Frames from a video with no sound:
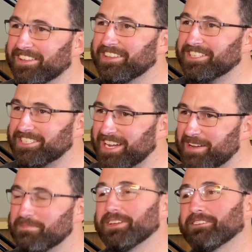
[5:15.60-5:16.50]
this is
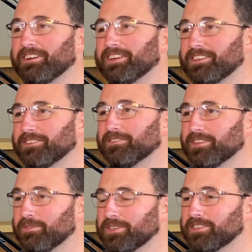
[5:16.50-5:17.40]
happening, right? So
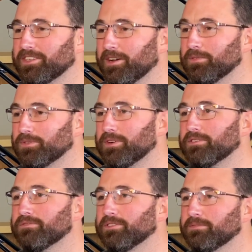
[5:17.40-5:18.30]
that was
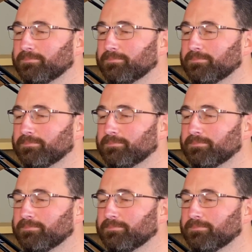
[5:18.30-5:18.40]
wonderful.